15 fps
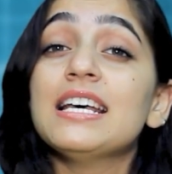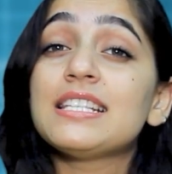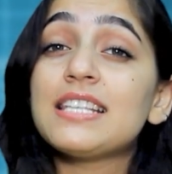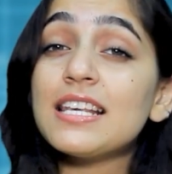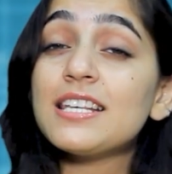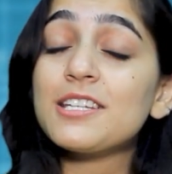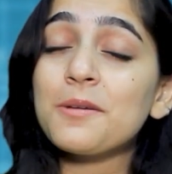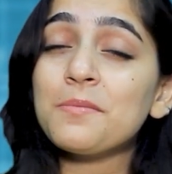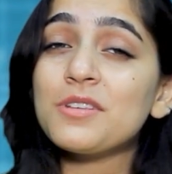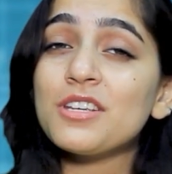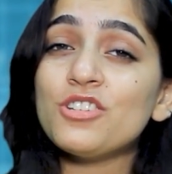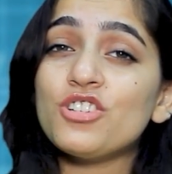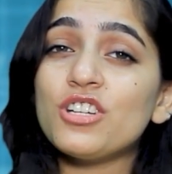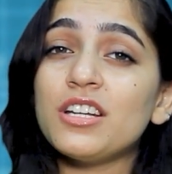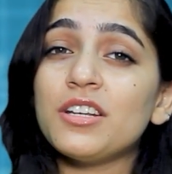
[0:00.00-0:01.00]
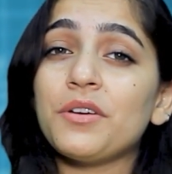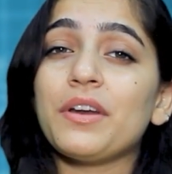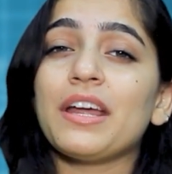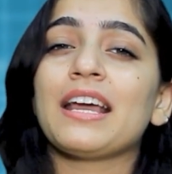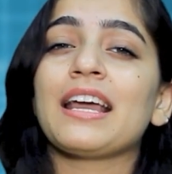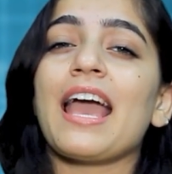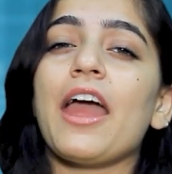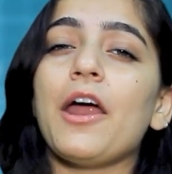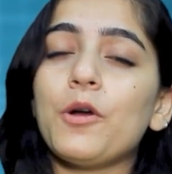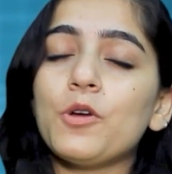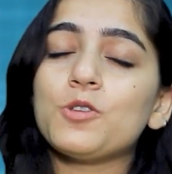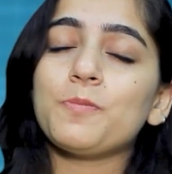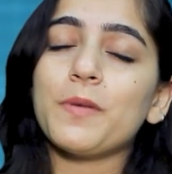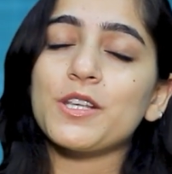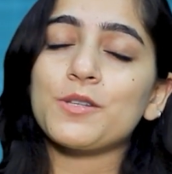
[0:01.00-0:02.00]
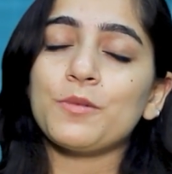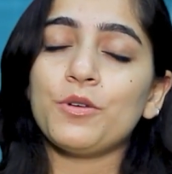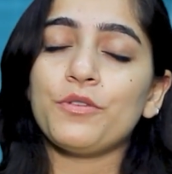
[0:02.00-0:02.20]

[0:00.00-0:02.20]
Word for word: systems engineering, aerospace